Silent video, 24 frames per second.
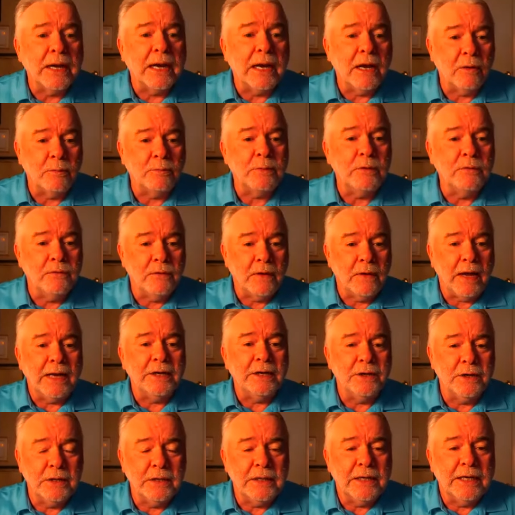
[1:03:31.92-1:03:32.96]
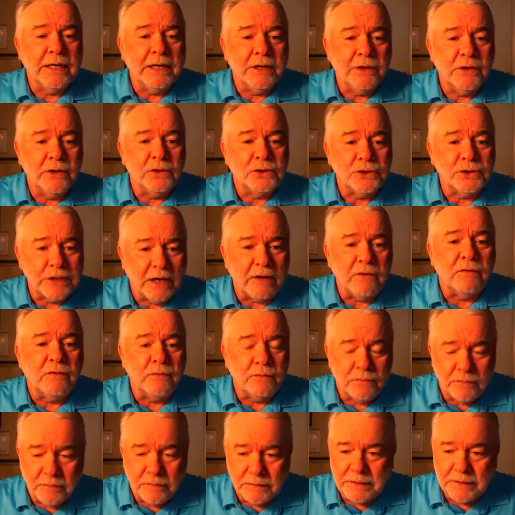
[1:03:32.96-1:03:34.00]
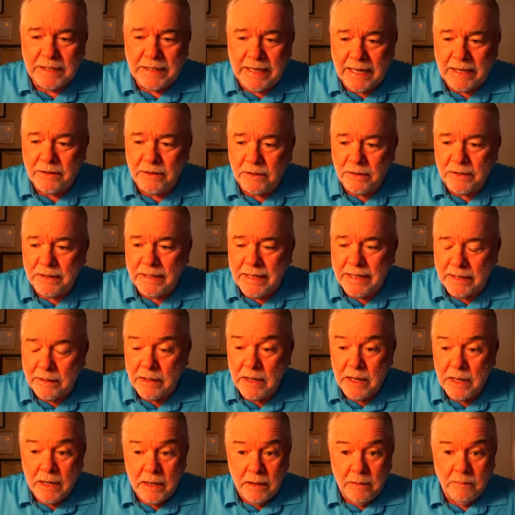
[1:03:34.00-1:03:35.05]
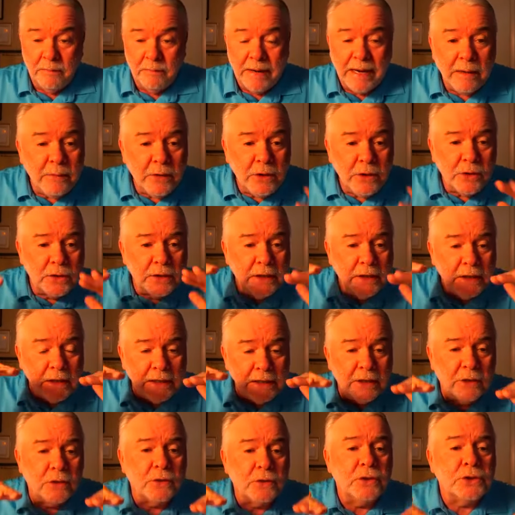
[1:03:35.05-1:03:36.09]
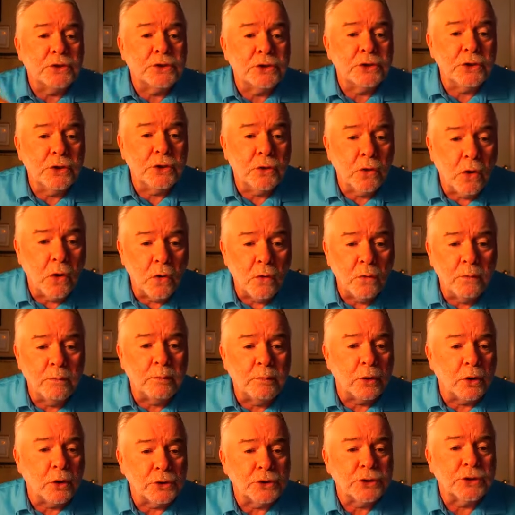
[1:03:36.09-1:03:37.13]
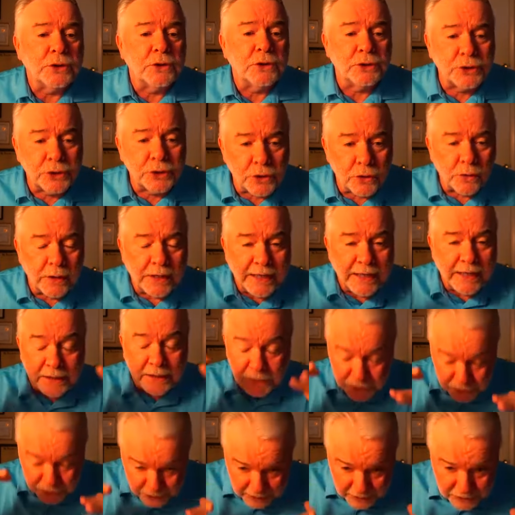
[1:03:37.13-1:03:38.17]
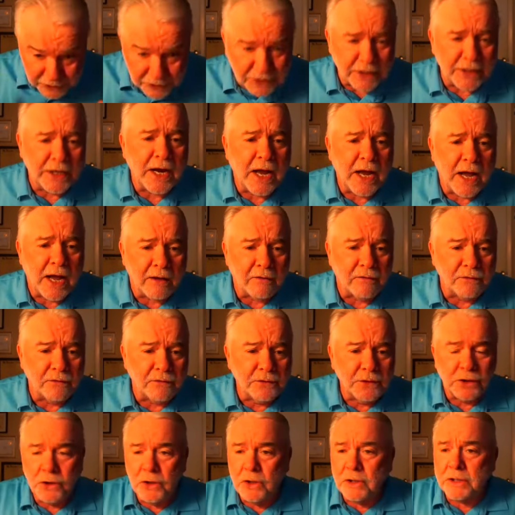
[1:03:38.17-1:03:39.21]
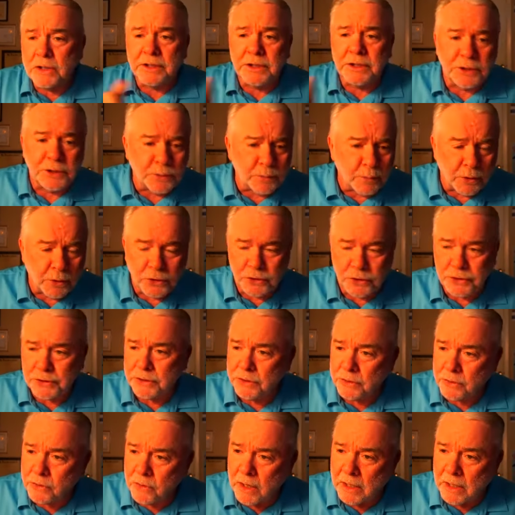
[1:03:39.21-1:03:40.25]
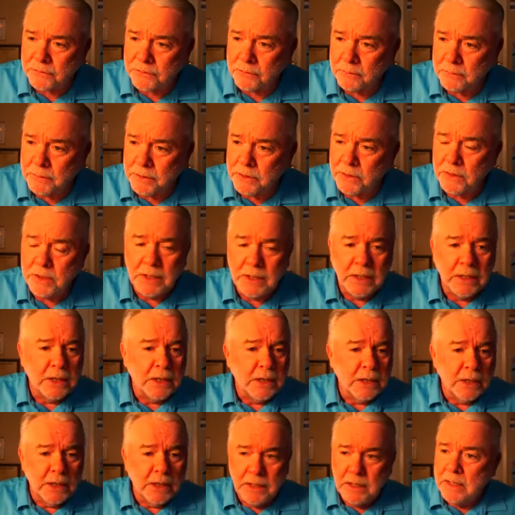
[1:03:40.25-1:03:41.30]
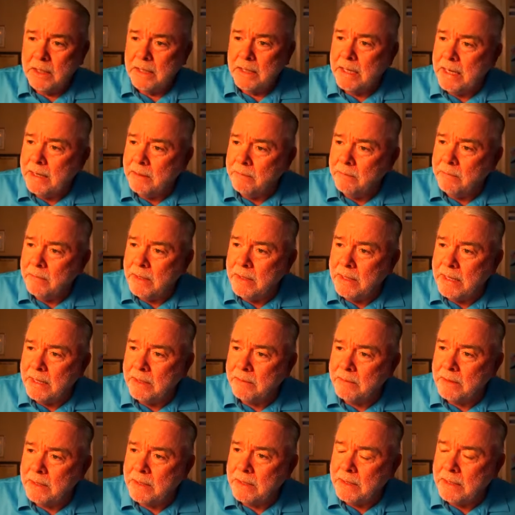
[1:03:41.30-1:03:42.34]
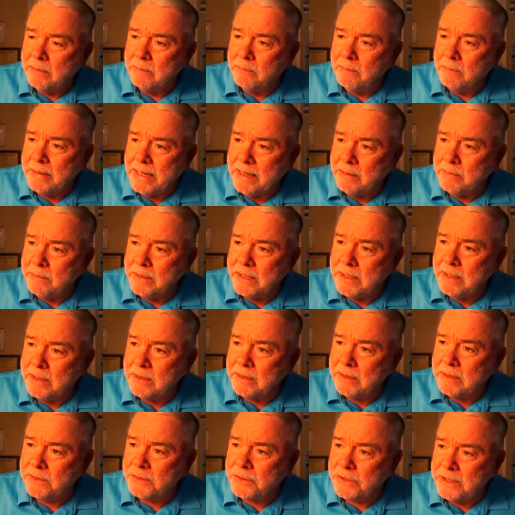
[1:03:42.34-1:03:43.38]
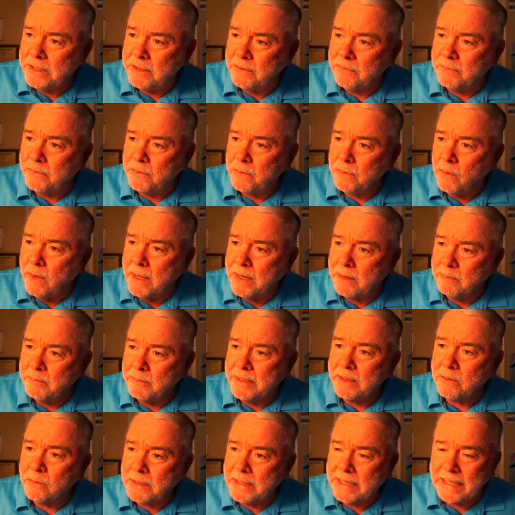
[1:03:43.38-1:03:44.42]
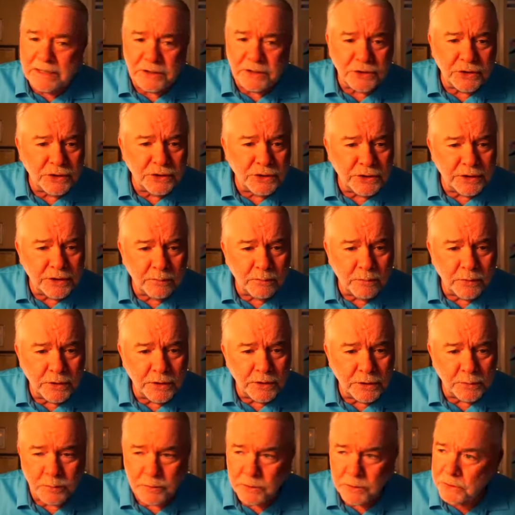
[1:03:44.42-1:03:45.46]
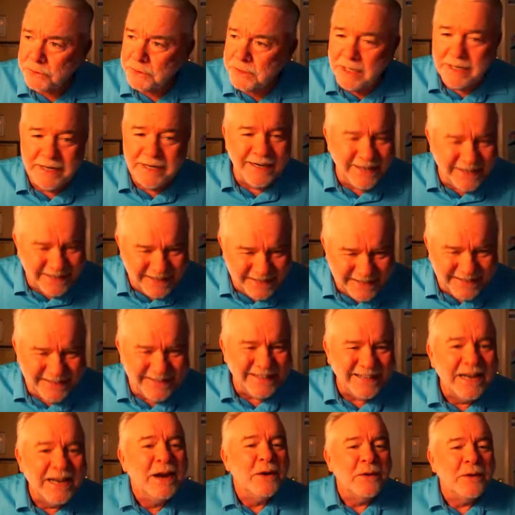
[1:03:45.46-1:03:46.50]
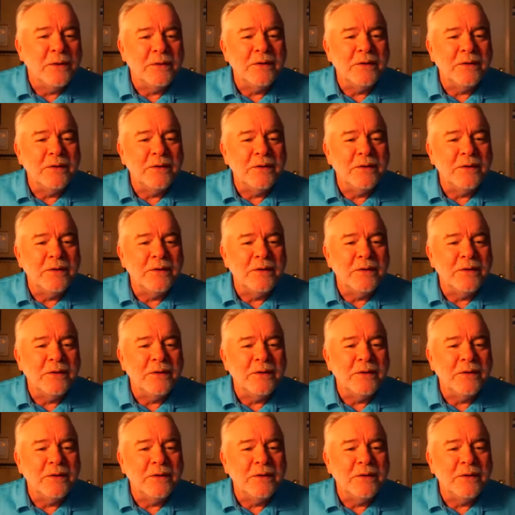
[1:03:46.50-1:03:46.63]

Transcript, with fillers: to help you find get yourself together, and then maybe you can clear this your own personal screen just enough to look at this person across from you, and and and maybe see if you want to be in relationship with this person. Mm.